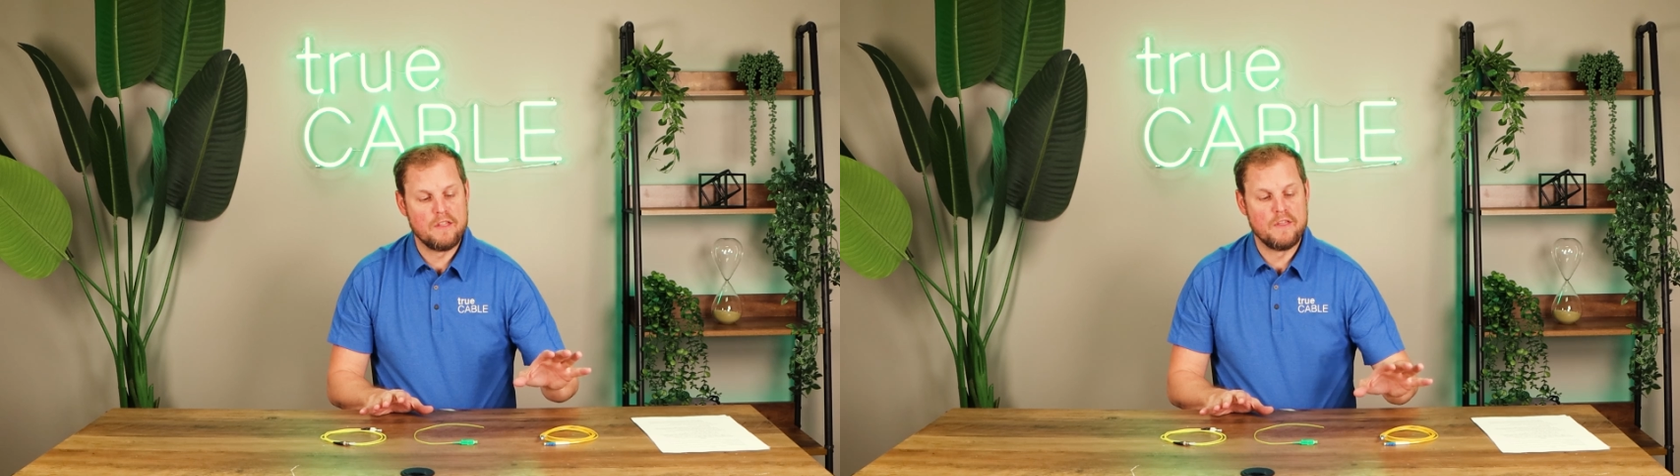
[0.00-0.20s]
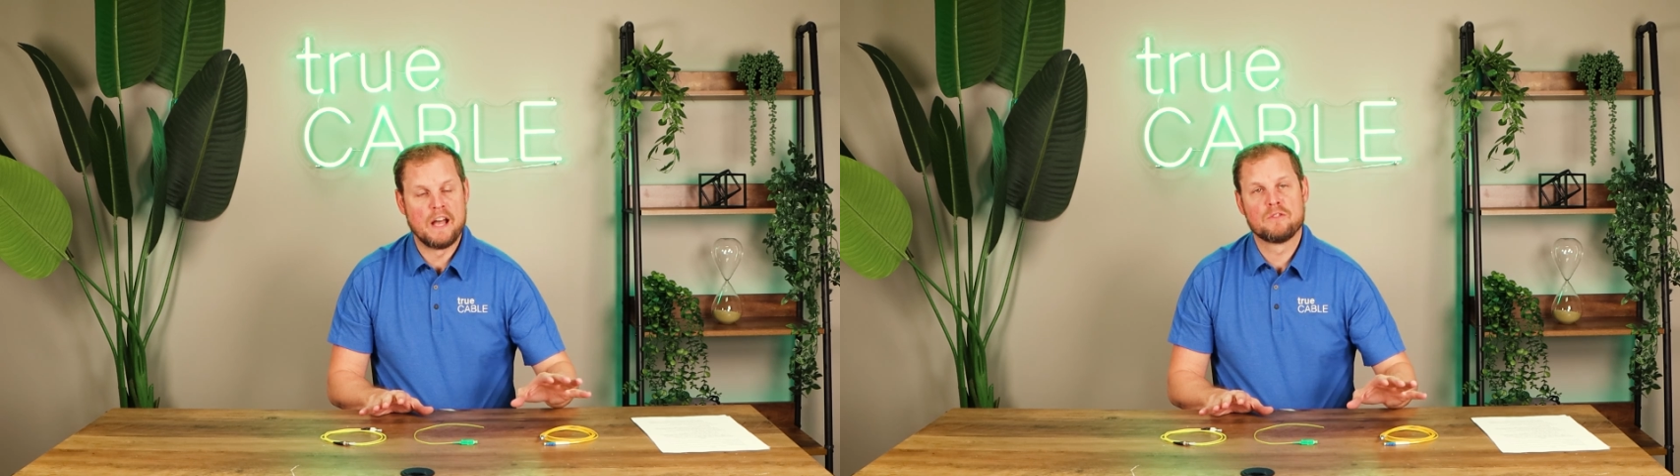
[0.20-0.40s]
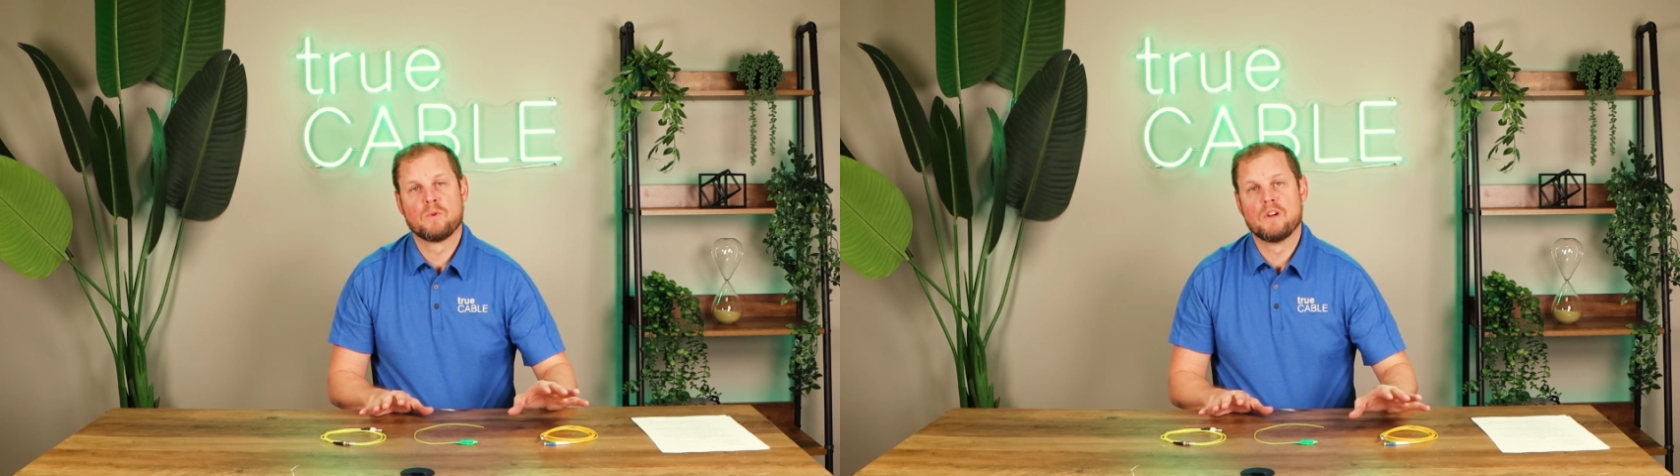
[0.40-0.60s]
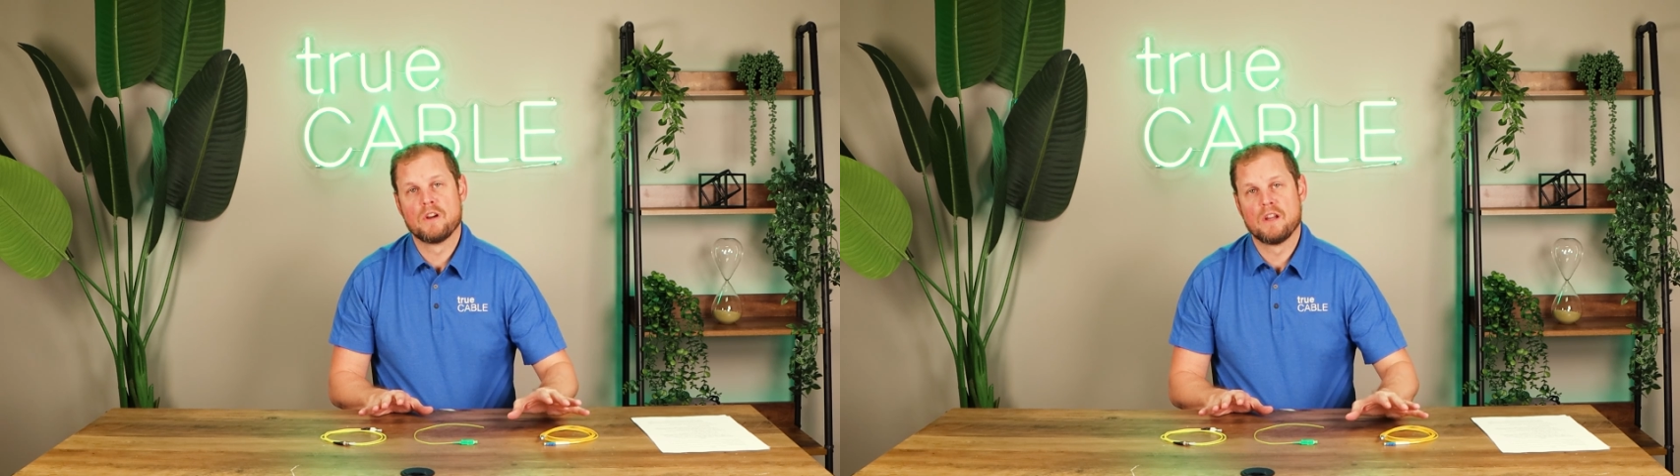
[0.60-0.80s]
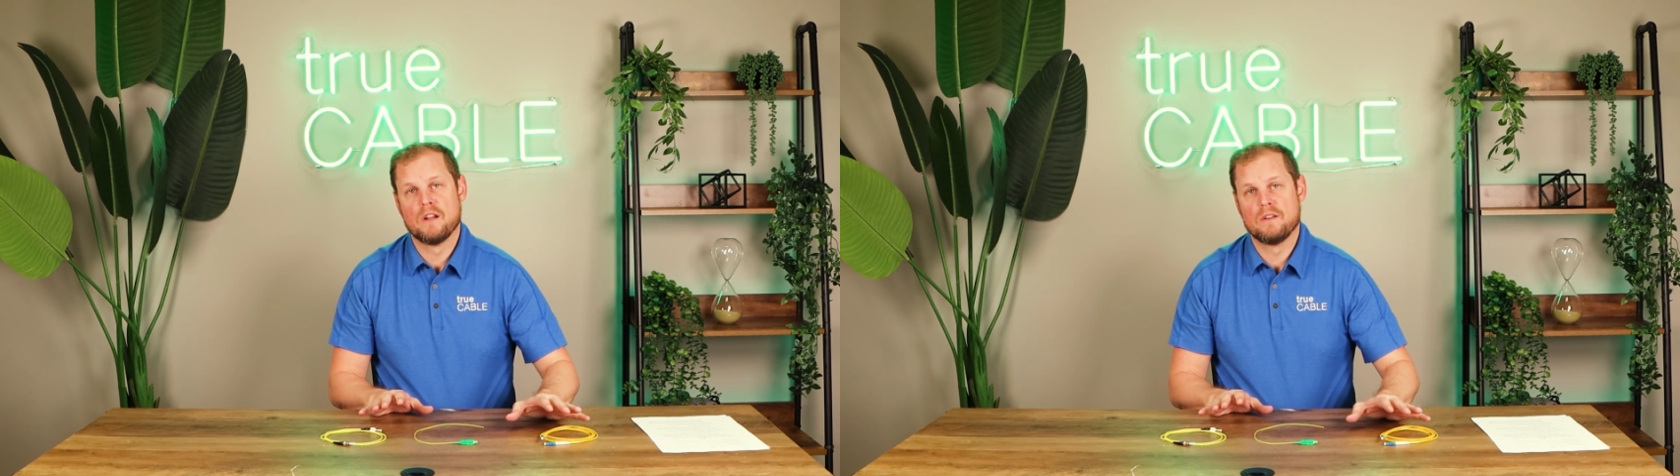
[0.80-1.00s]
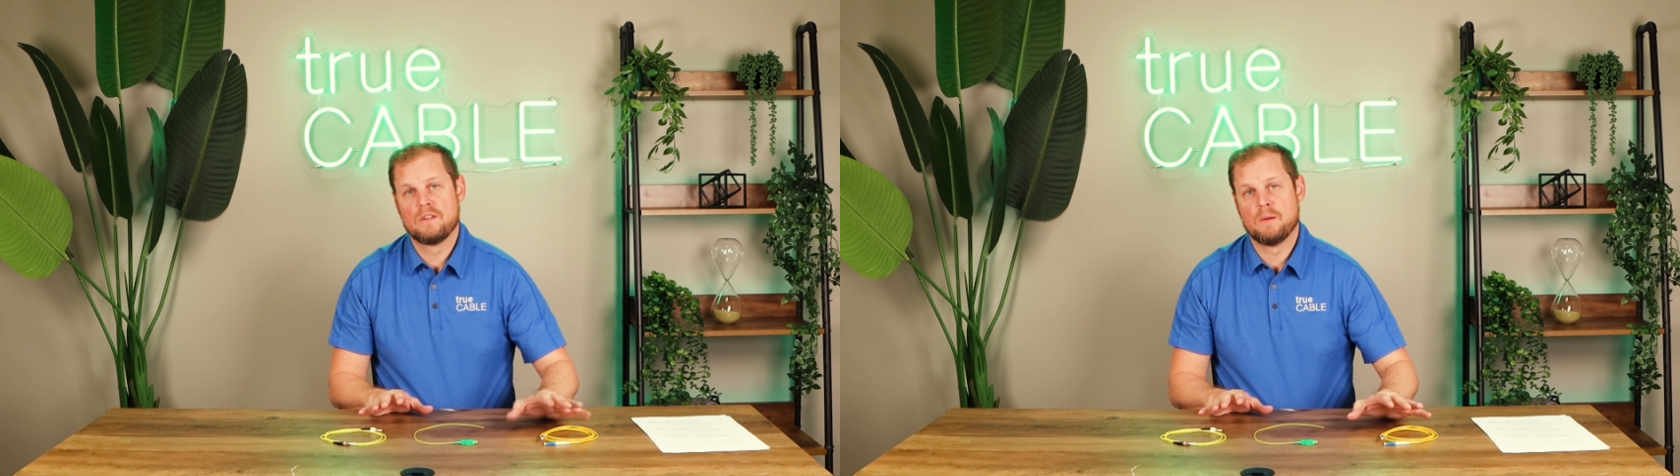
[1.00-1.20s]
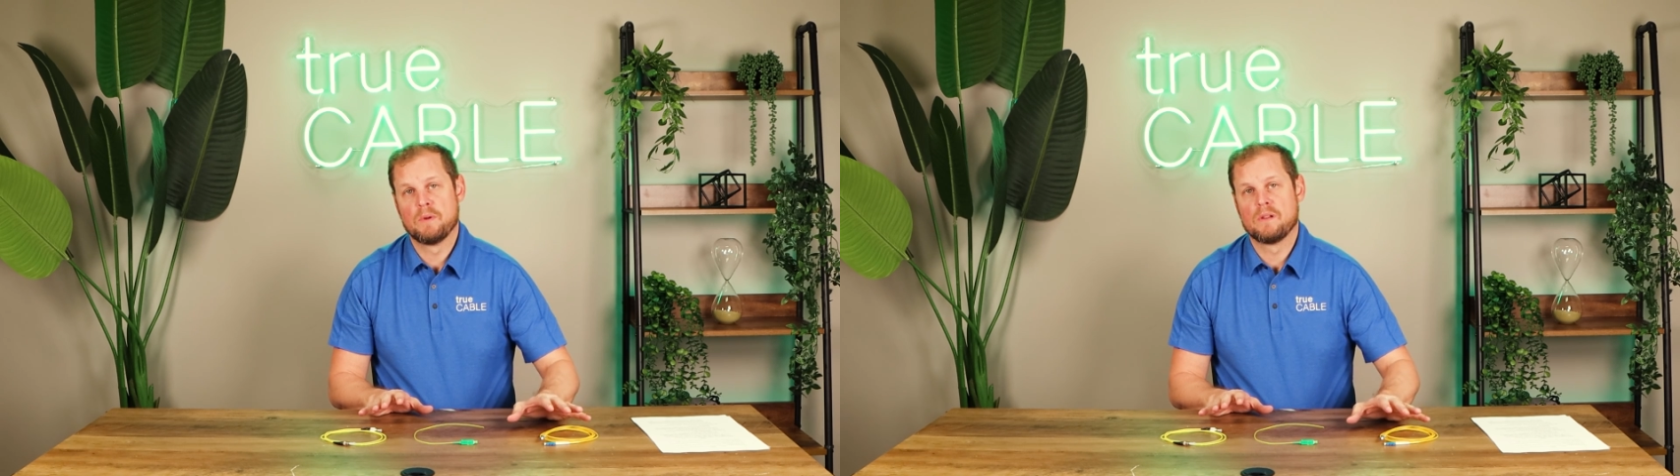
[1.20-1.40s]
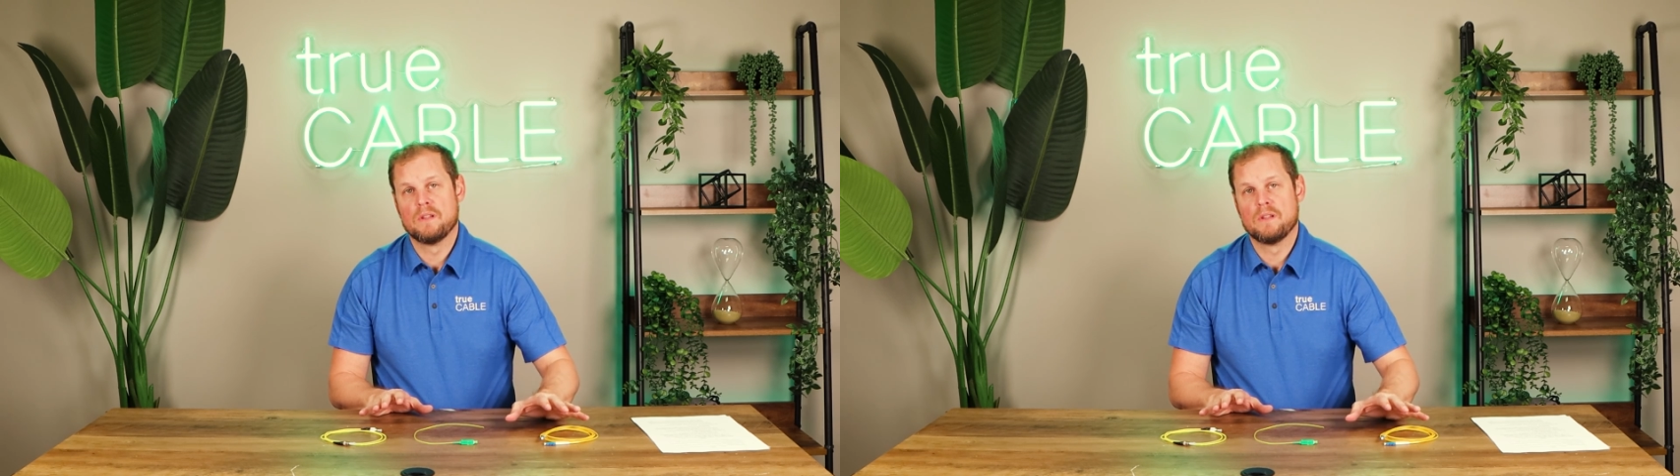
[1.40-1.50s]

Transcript: That's where you're going to typically